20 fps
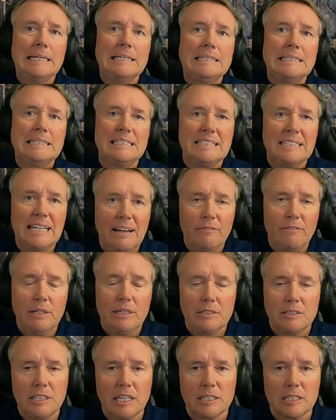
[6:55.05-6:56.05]

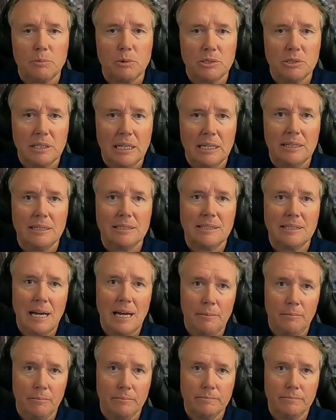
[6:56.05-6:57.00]
76% of the time.